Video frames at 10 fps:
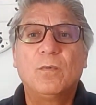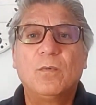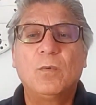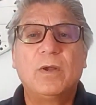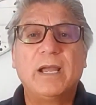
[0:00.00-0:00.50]

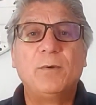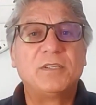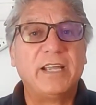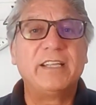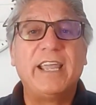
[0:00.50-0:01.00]
Well, what I
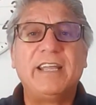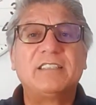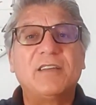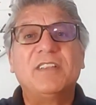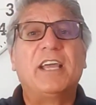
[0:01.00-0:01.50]
would say is, hey,
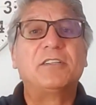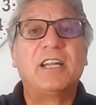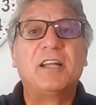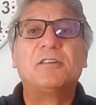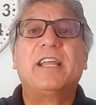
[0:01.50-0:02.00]

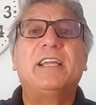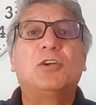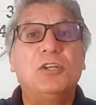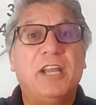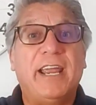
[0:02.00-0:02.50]
$7,000, hey,
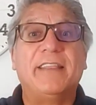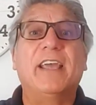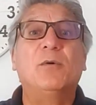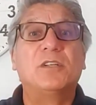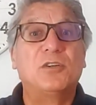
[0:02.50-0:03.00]
good day.
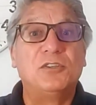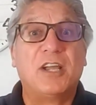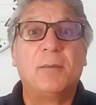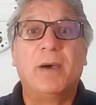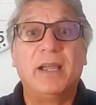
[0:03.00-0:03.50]
That was a good
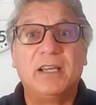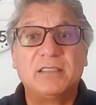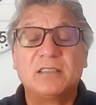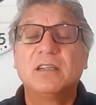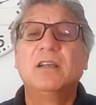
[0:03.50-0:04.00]
job by
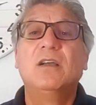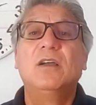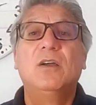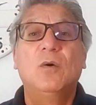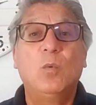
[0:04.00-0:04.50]
us.
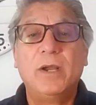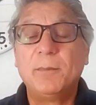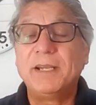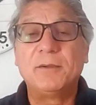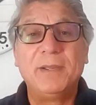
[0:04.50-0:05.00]
Way
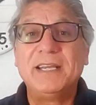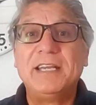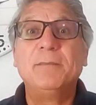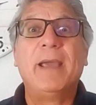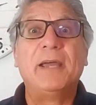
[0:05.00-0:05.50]
to be. To me, it
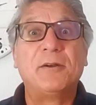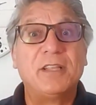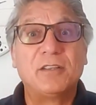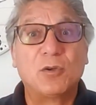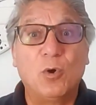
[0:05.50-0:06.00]
didn't matter
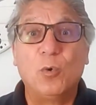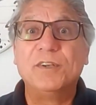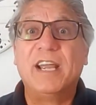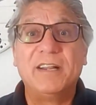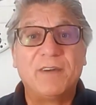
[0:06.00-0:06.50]
that the goal
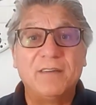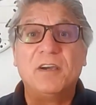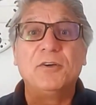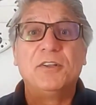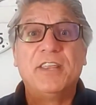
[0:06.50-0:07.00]
was
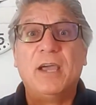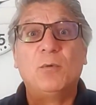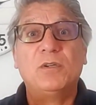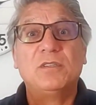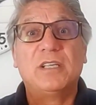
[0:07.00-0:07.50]
$9,500.
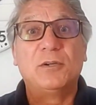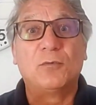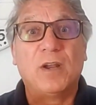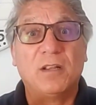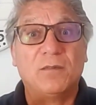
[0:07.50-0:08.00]
That was
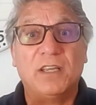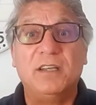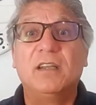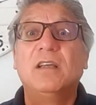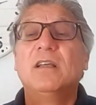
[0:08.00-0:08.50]

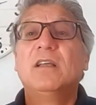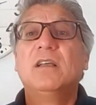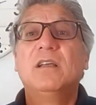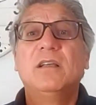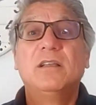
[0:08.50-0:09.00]
irrelevant.
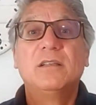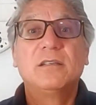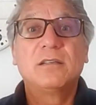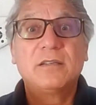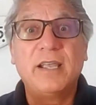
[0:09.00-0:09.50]

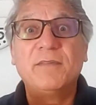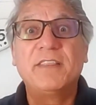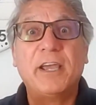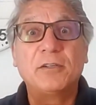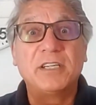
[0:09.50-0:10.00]

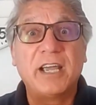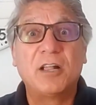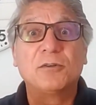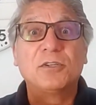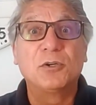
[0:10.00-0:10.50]

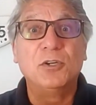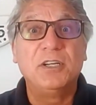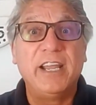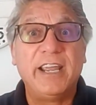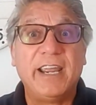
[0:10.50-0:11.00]
$7,000 a
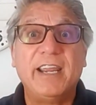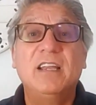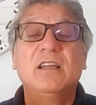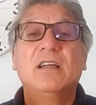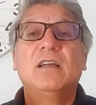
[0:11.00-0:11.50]
good
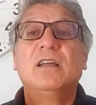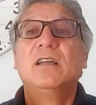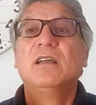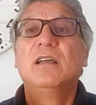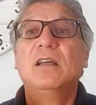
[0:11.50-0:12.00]
day,
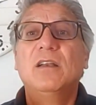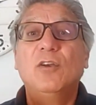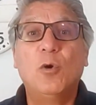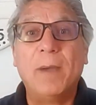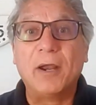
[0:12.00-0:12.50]

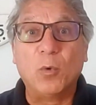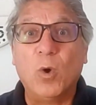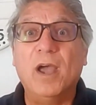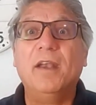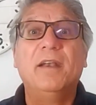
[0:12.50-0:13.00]
no matter
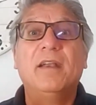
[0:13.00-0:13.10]
what.